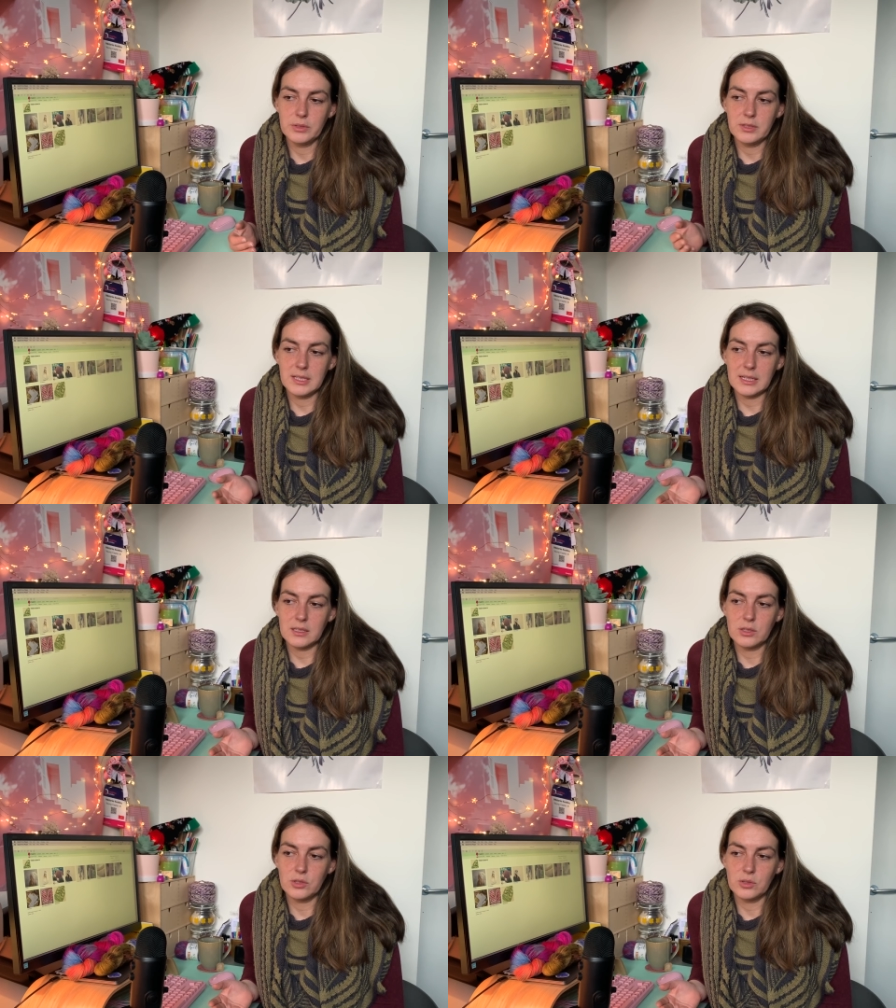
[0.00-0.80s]

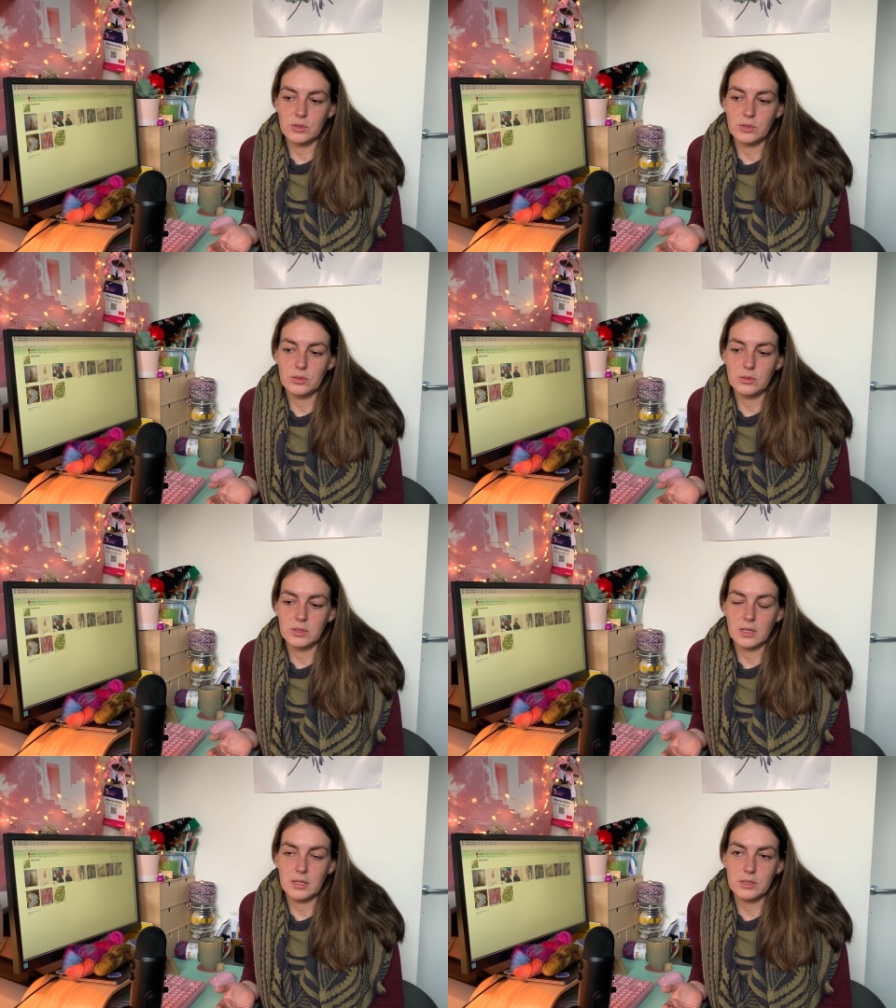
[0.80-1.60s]
stick to
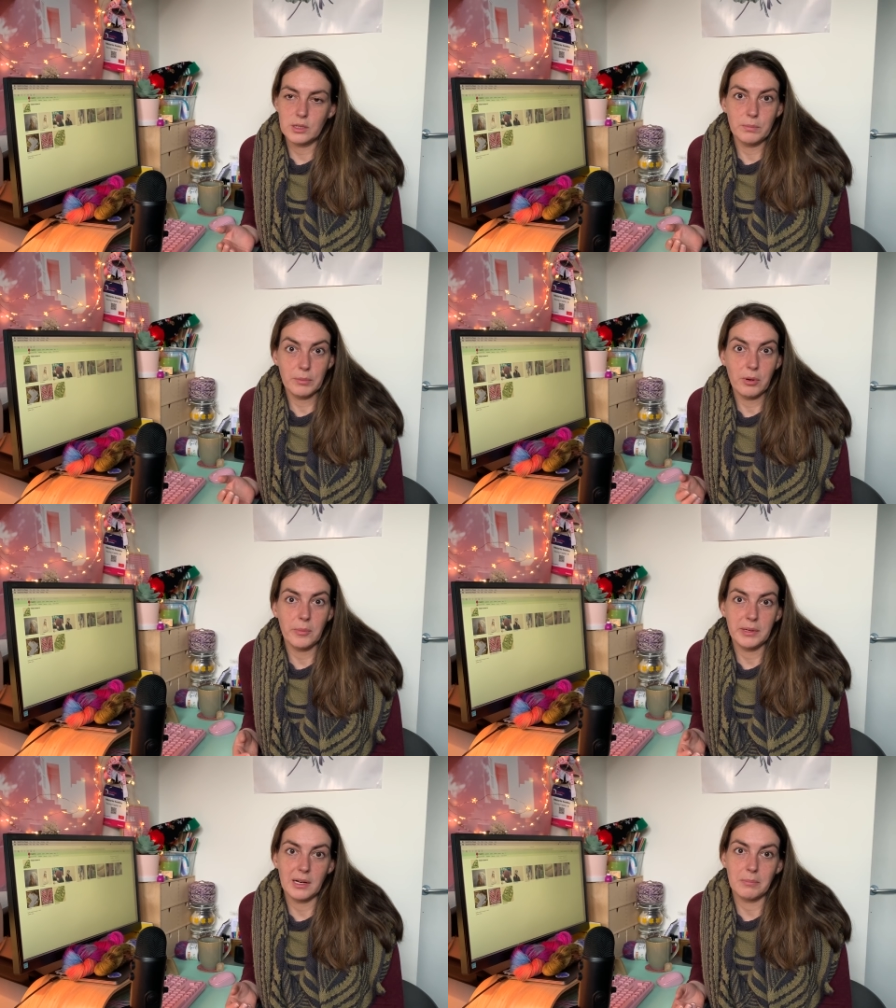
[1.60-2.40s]
the super
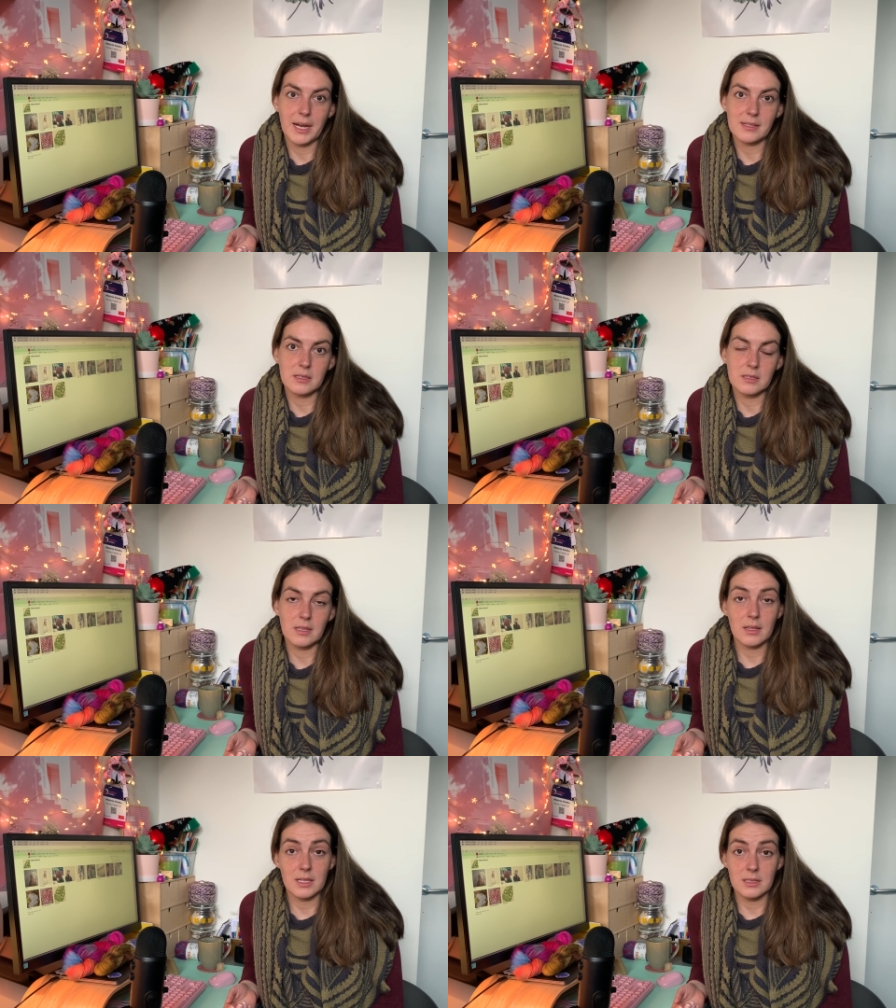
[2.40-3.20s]
popular patterns
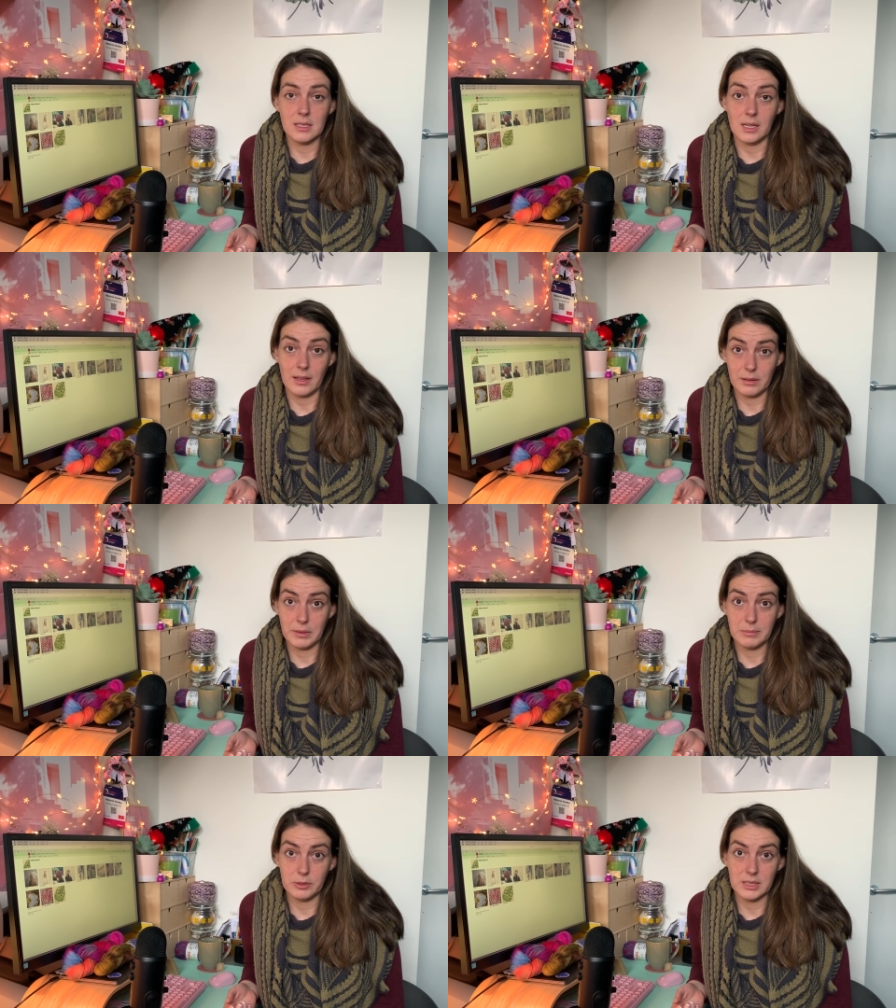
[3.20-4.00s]
that they see other
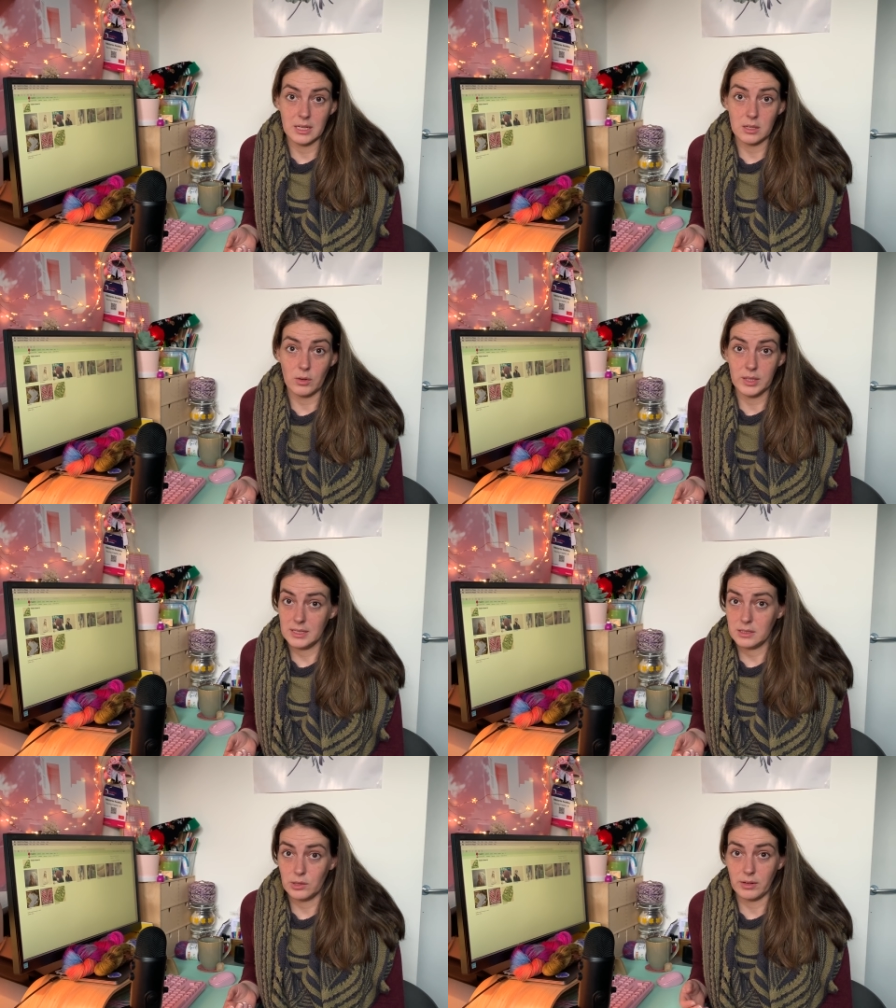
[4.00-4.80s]
people knit on
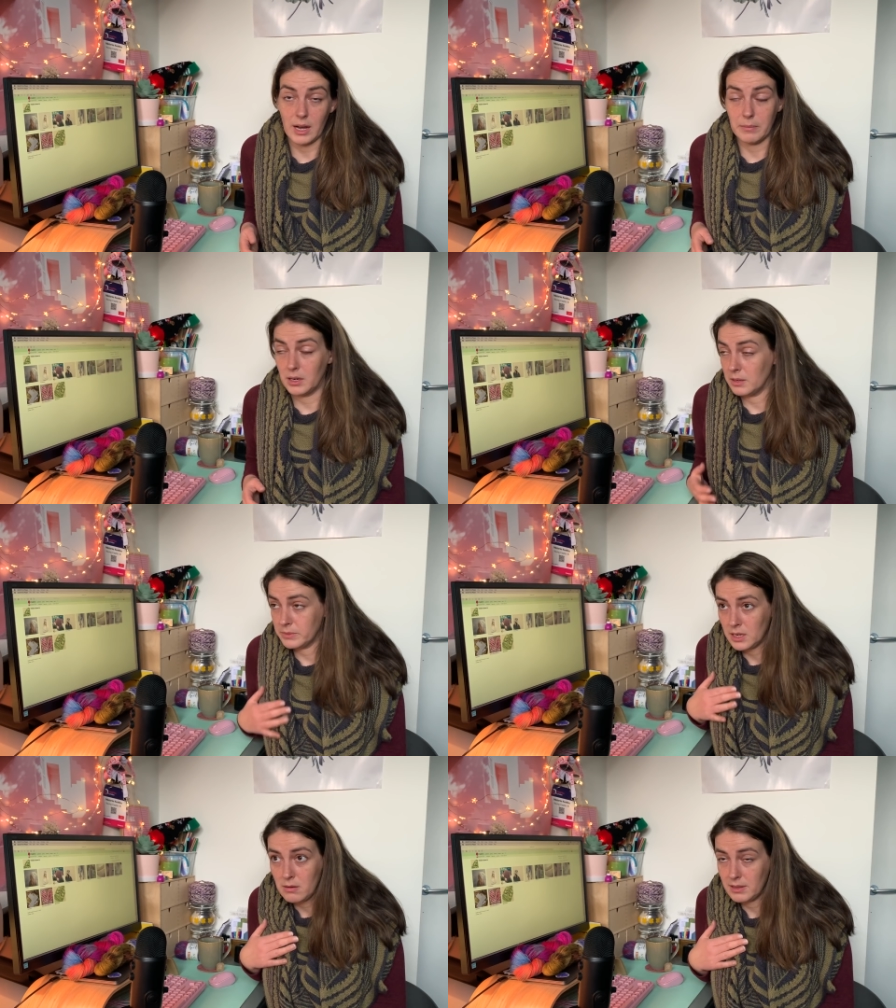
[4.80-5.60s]
Instagram, and I'm
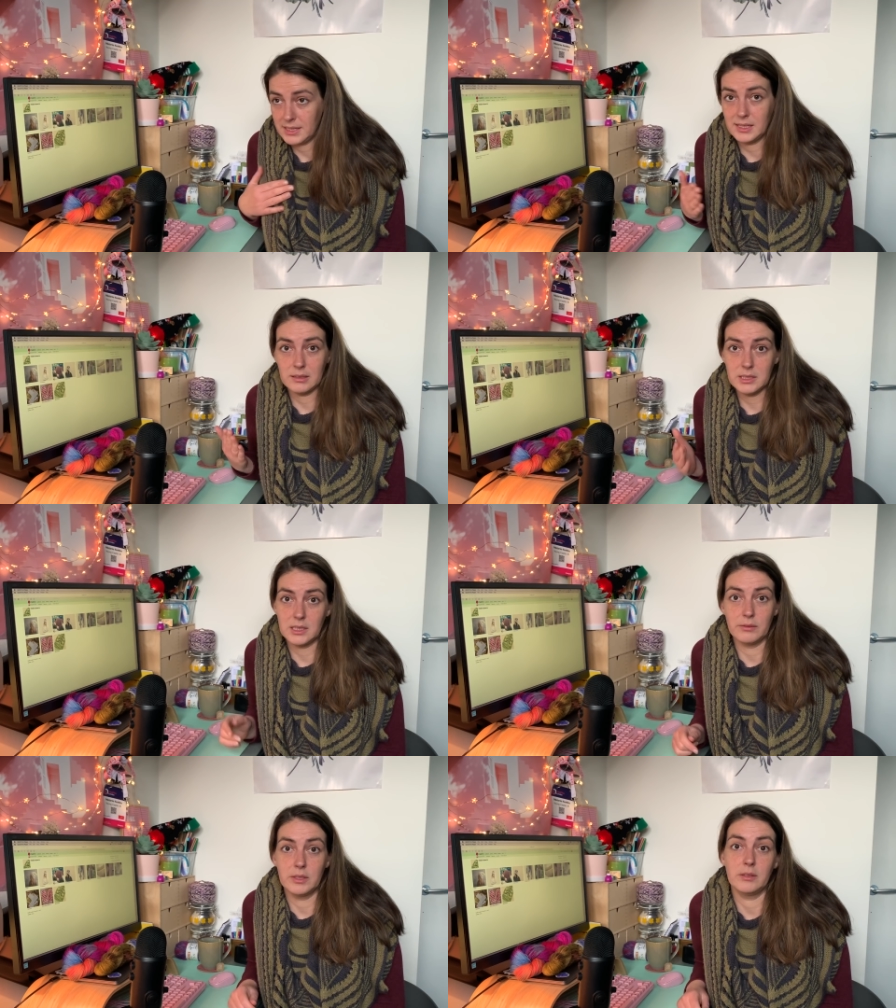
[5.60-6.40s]
totally
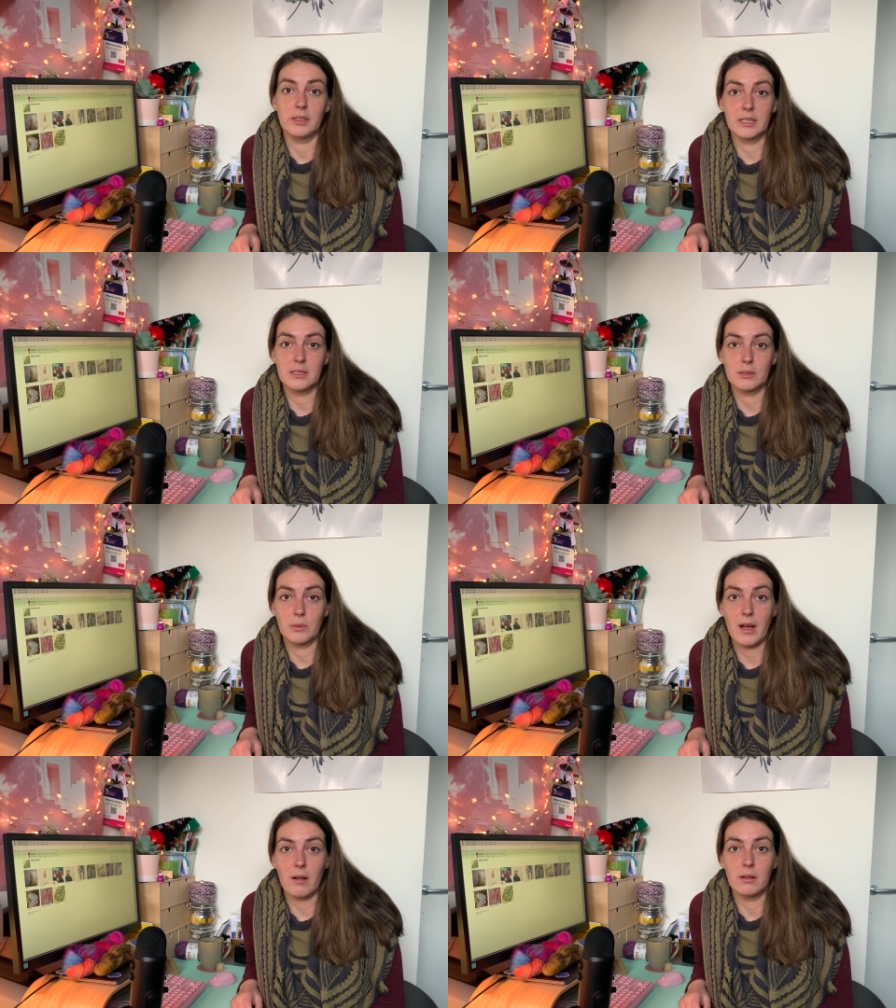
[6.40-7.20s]
guilty of doing this as
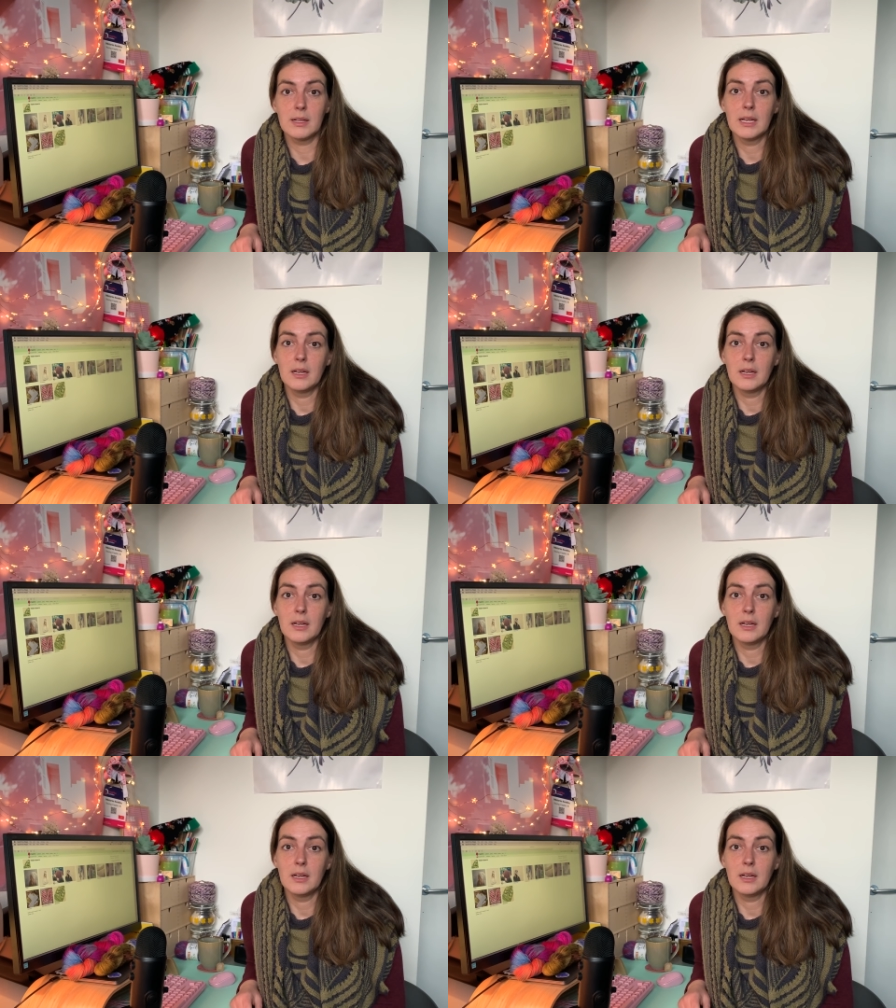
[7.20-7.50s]
well.